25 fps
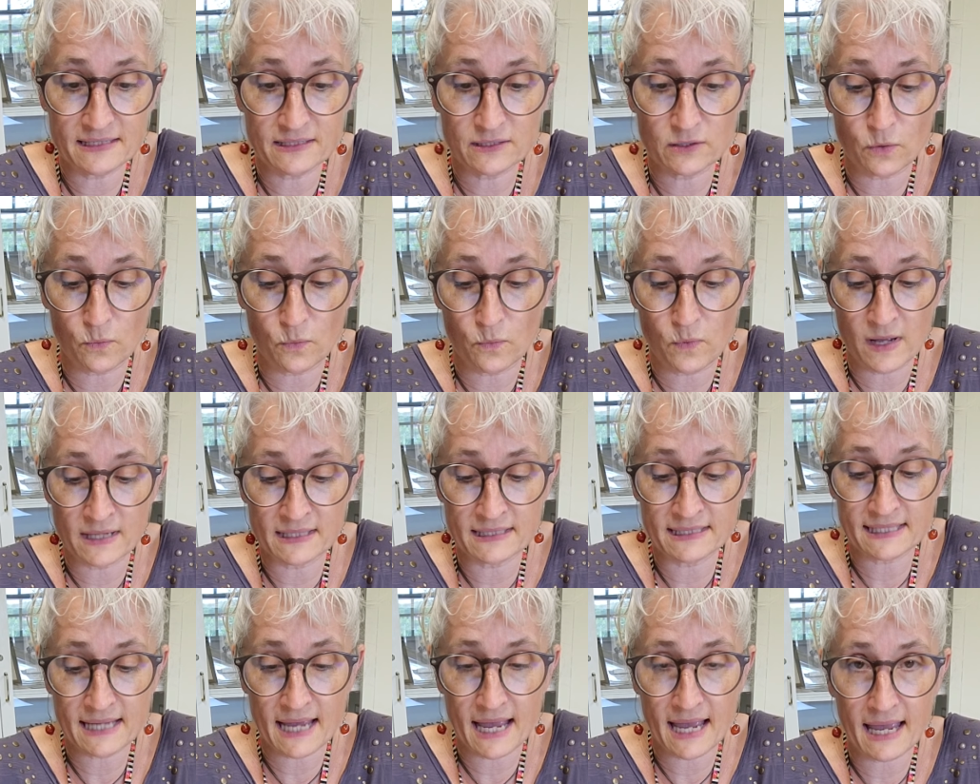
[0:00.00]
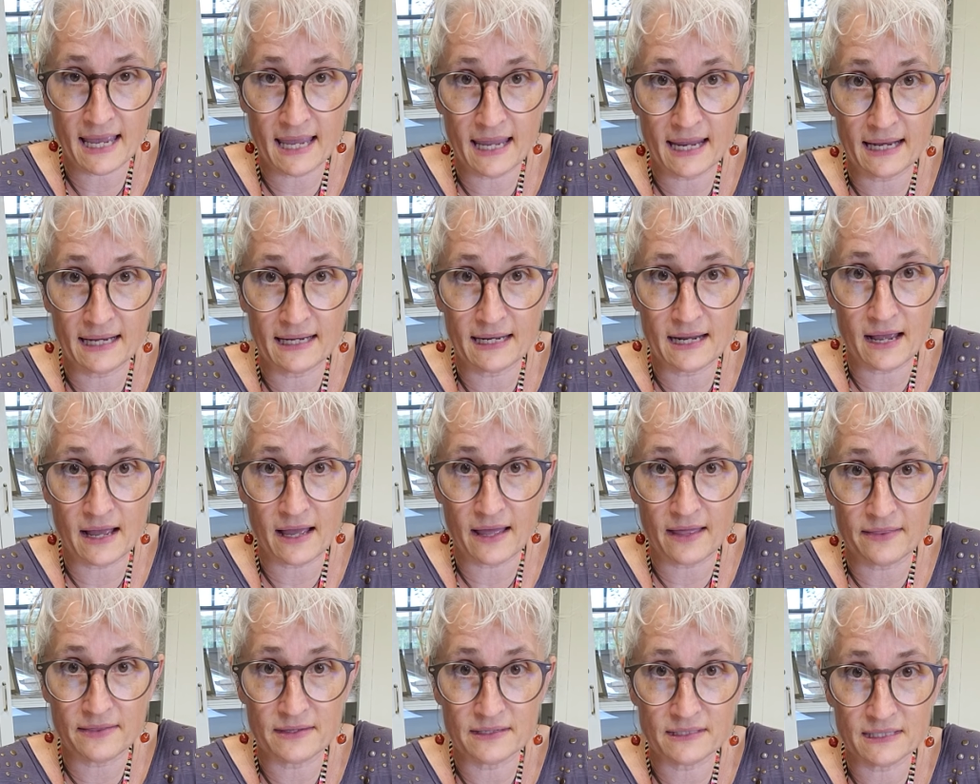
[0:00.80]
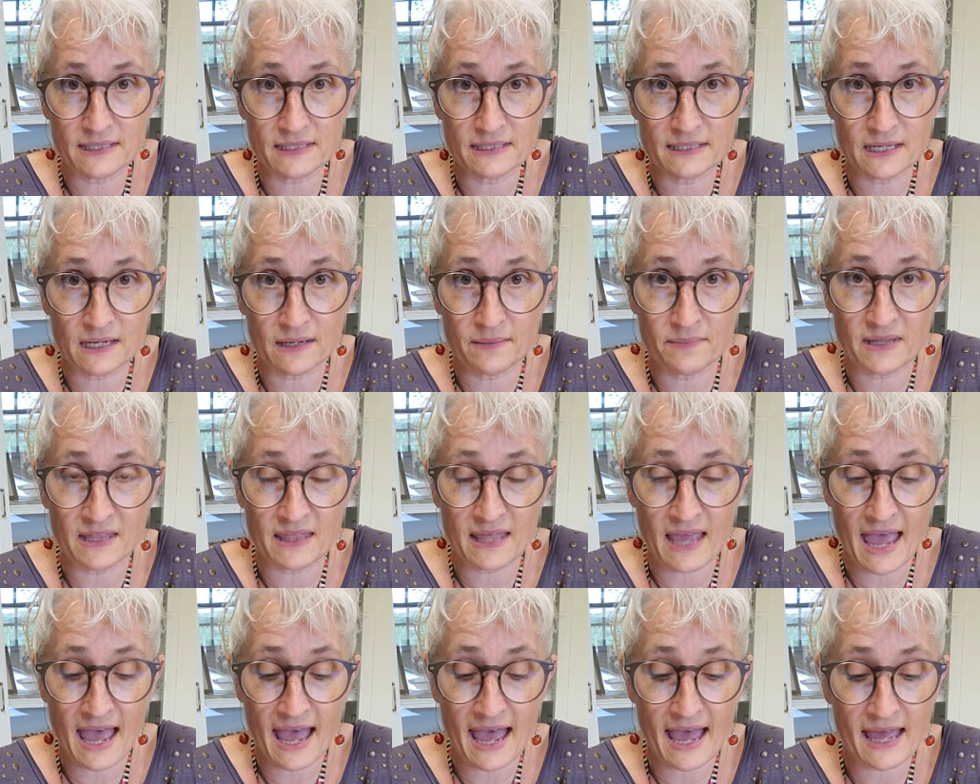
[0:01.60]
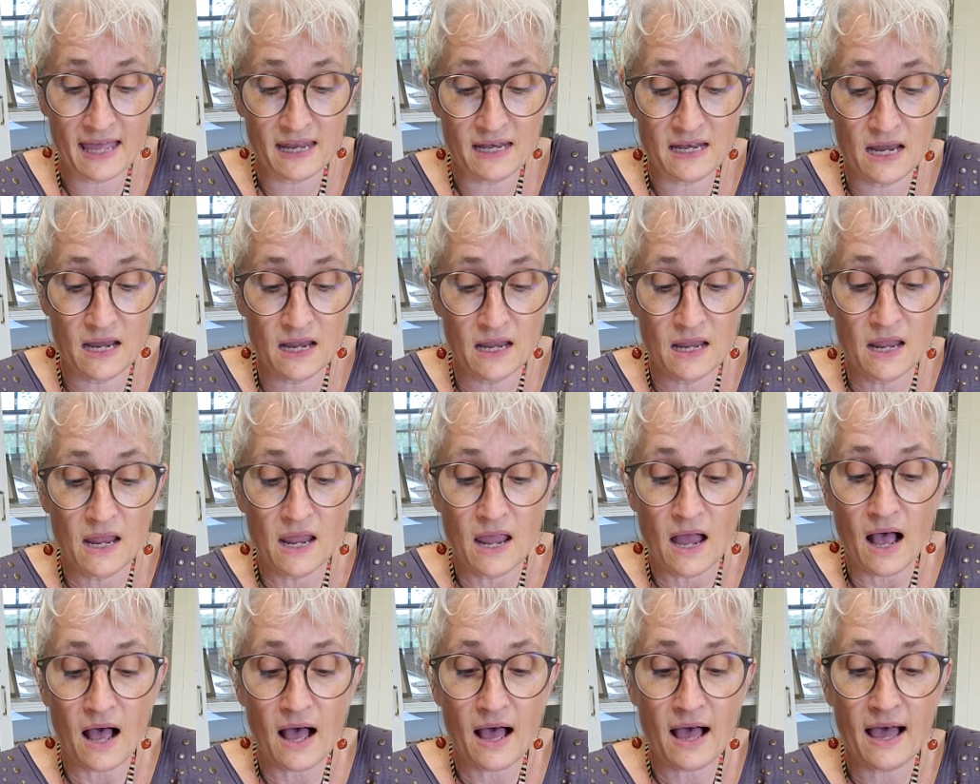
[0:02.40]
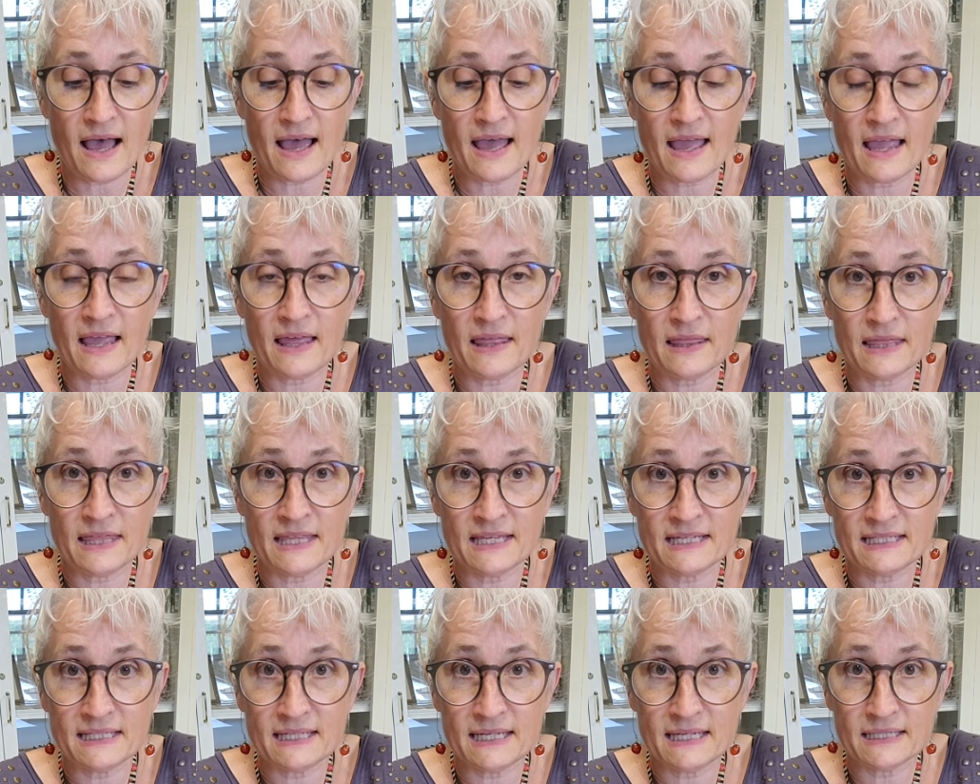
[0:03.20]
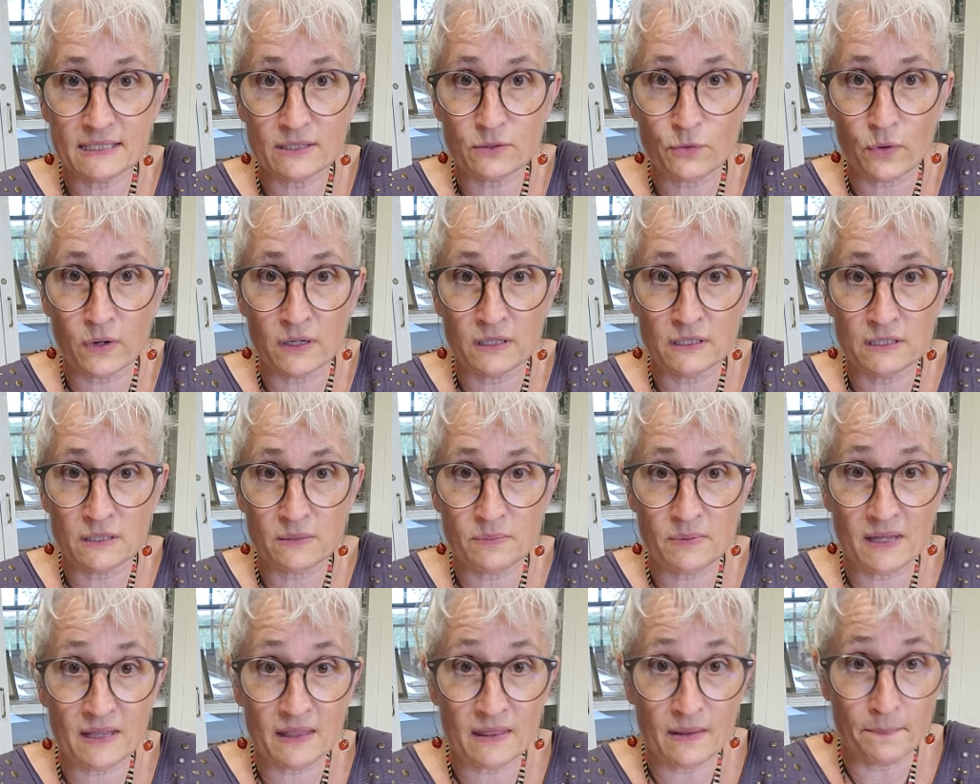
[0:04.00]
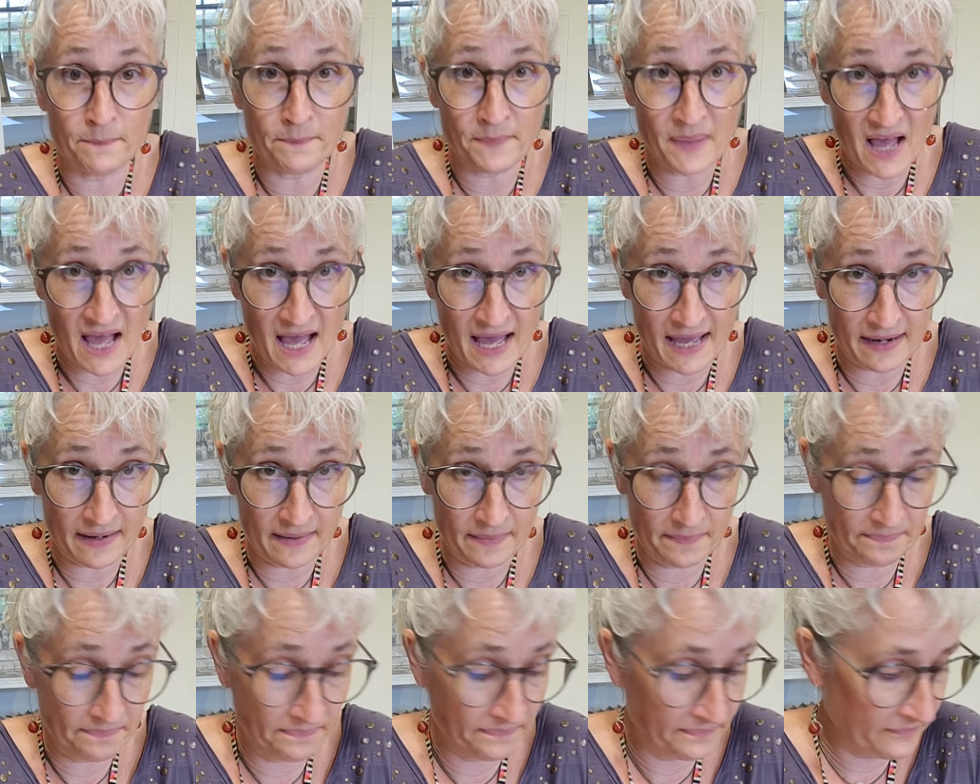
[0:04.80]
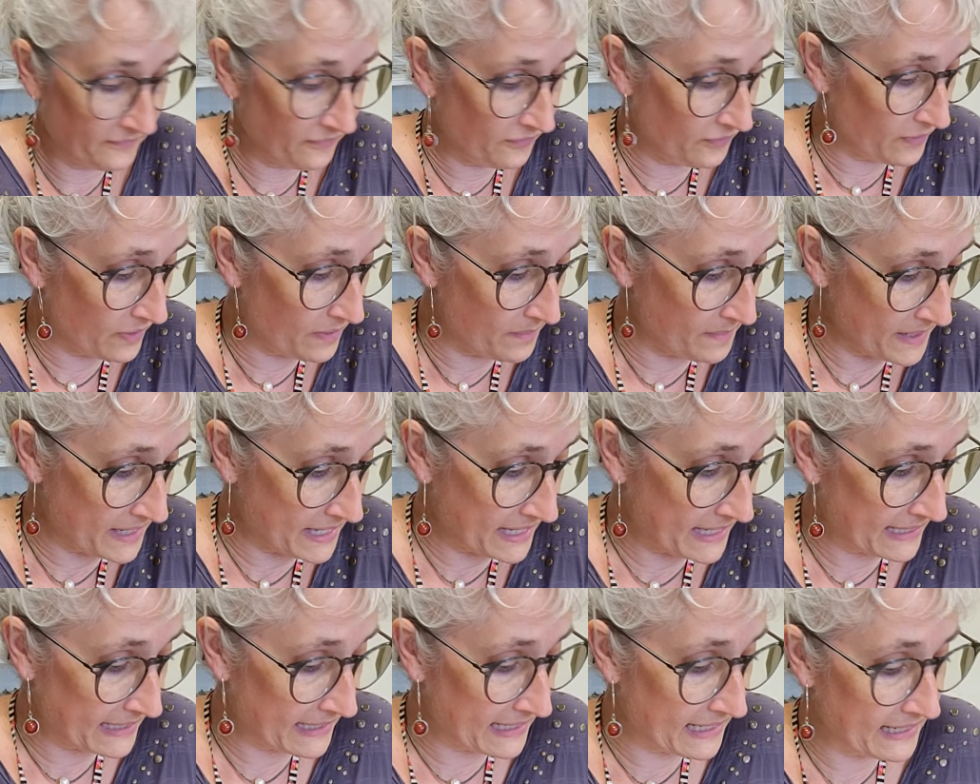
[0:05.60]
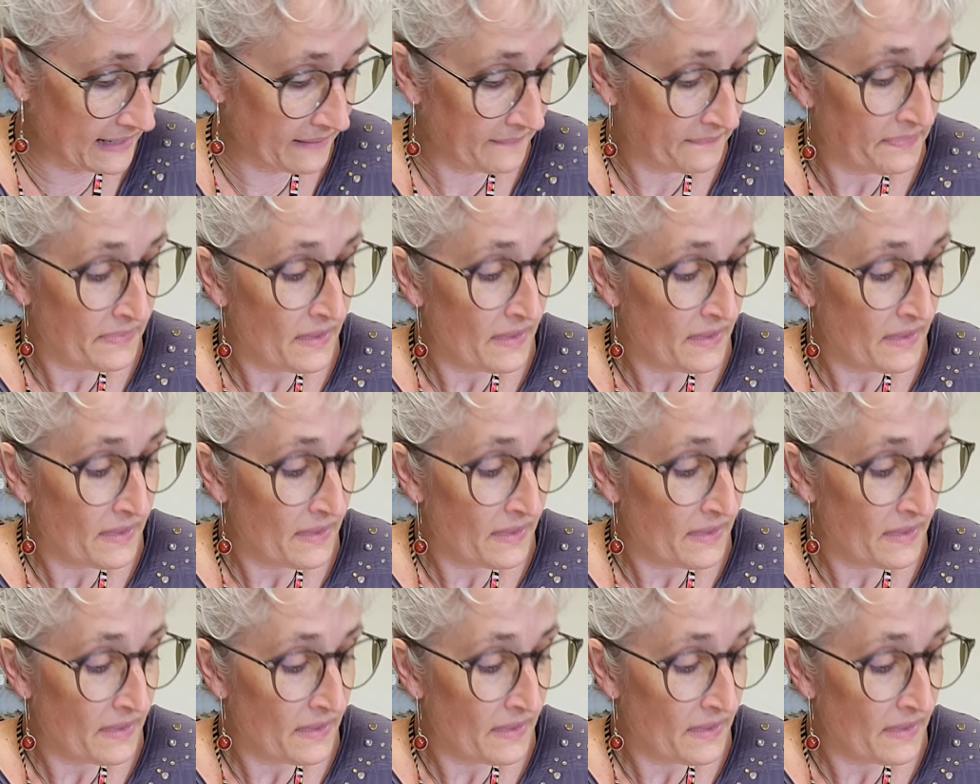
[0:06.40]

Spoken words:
So one side, this is going to be the head, and this is going to be the bottom for the body.